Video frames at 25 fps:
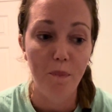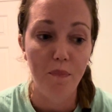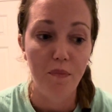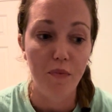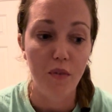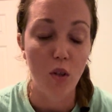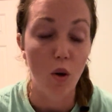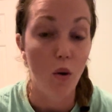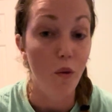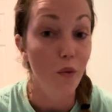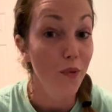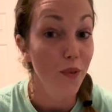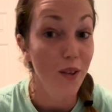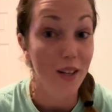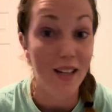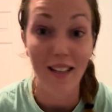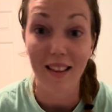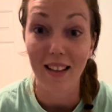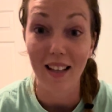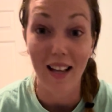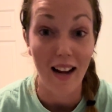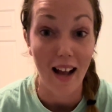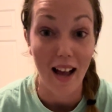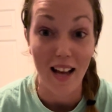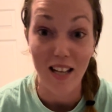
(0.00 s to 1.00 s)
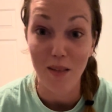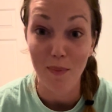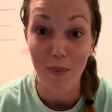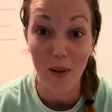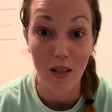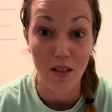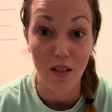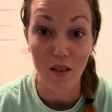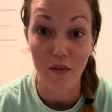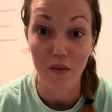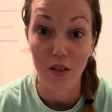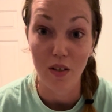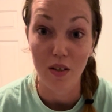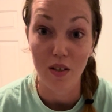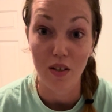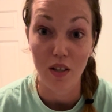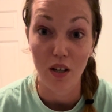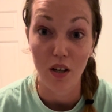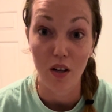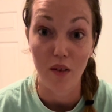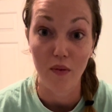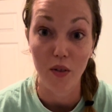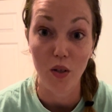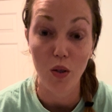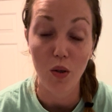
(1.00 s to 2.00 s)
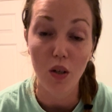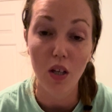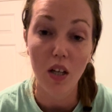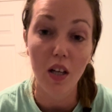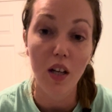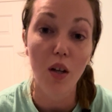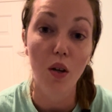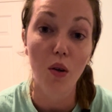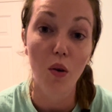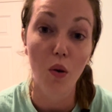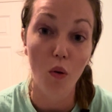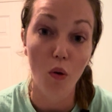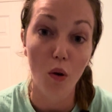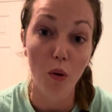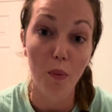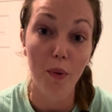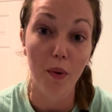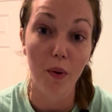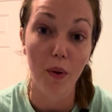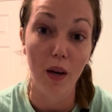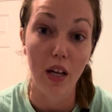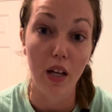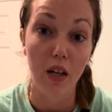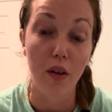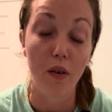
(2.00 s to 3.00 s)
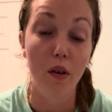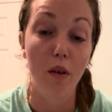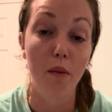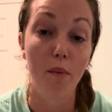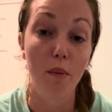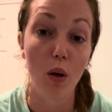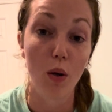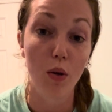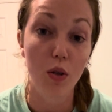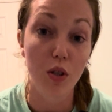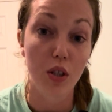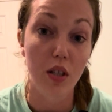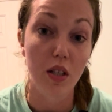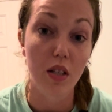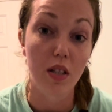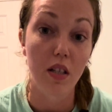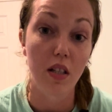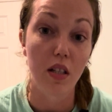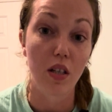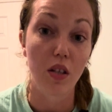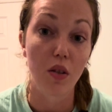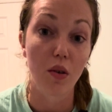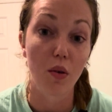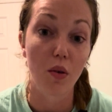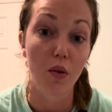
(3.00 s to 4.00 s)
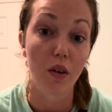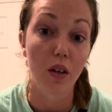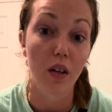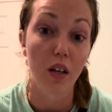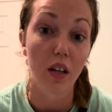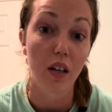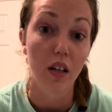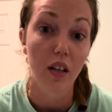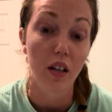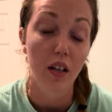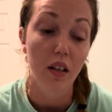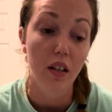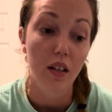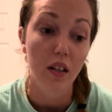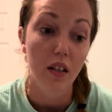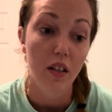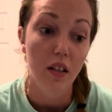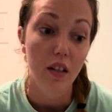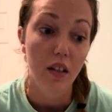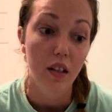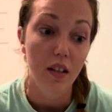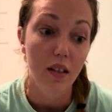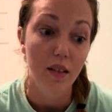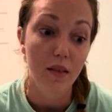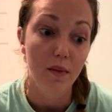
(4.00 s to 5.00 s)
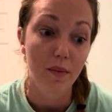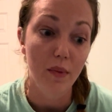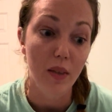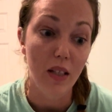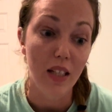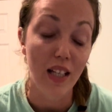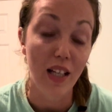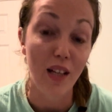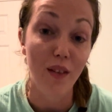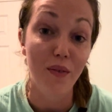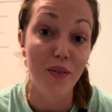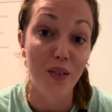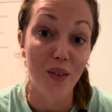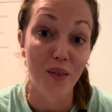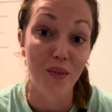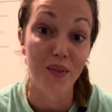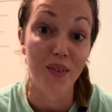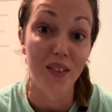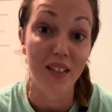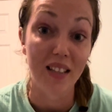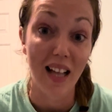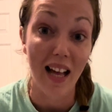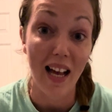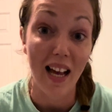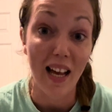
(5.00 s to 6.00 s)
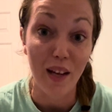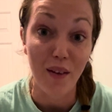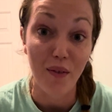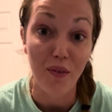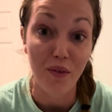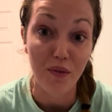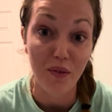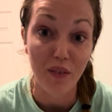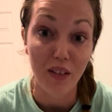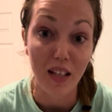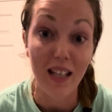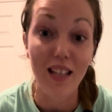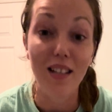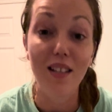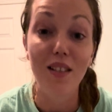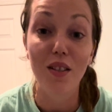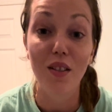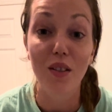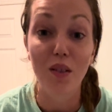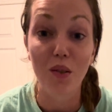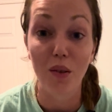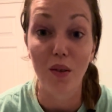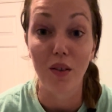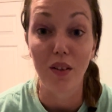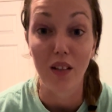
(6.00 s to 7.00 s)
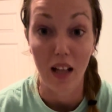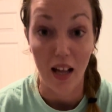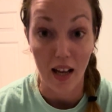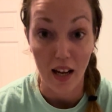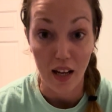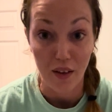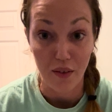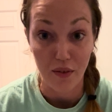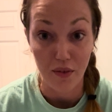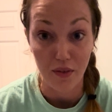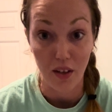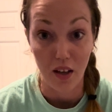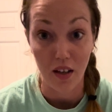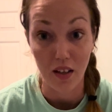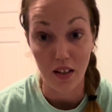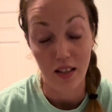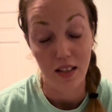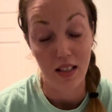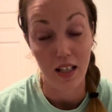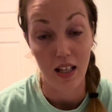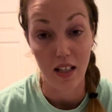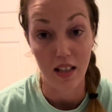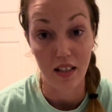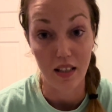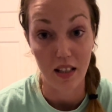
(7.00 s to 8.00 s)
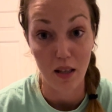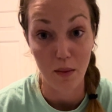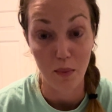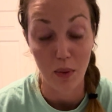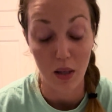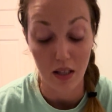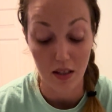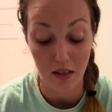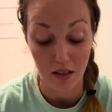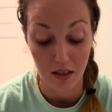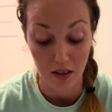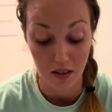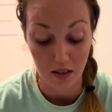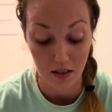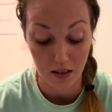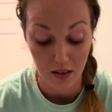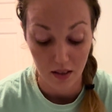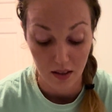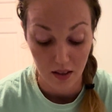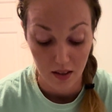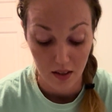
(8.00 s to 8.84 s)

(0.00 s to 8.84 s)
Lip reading: Don't forget that aspect of yourself. You can incorporate your emotions and your gift of life into your life on a day-to-day basis.